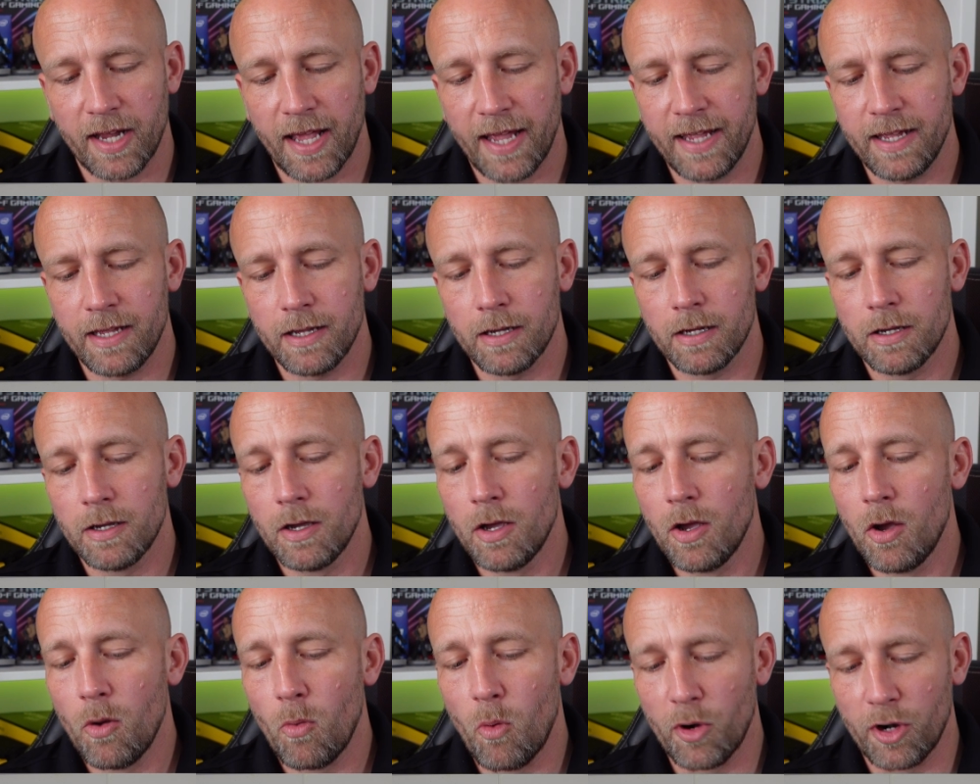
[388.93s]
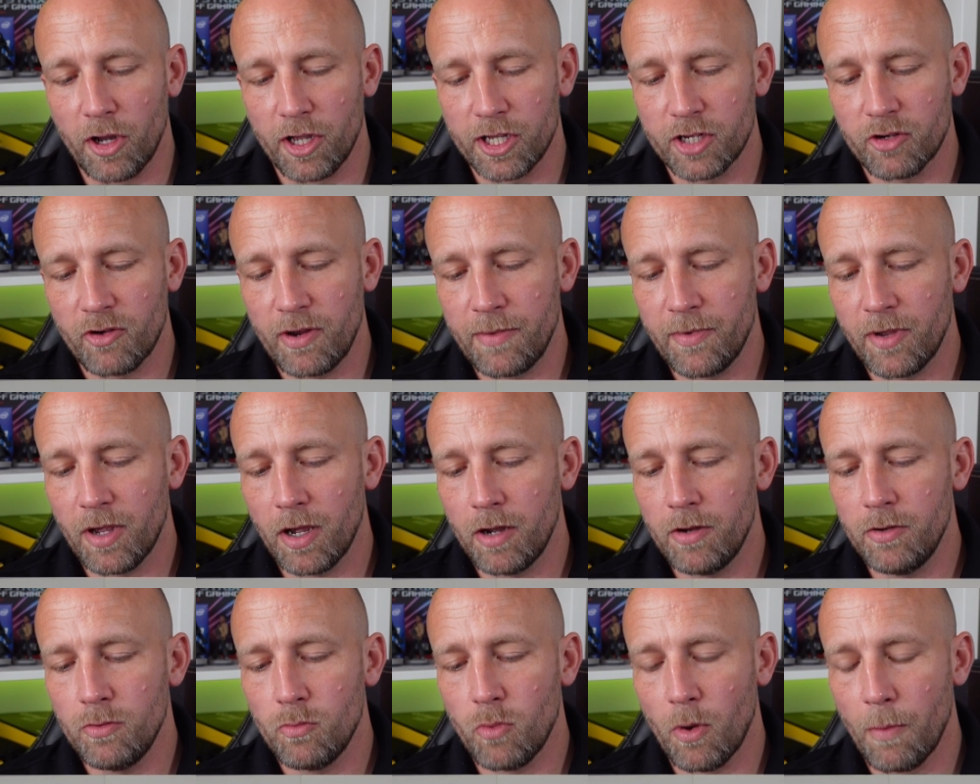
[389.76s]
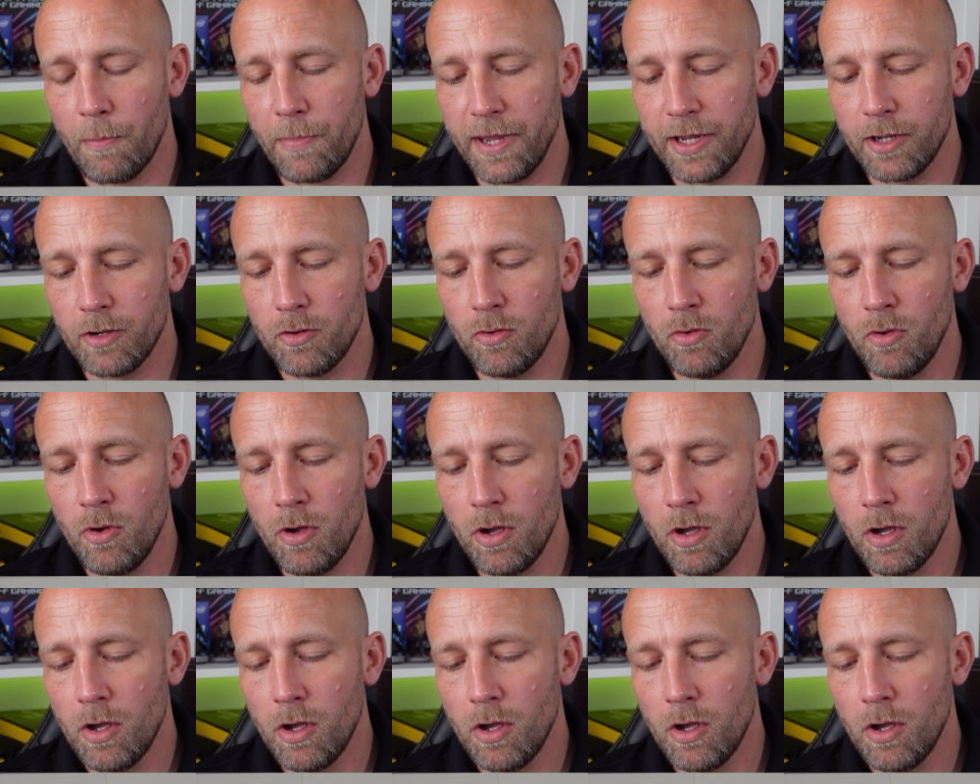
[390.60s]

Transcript: cake, 1 ice cream cone, 1 pickle,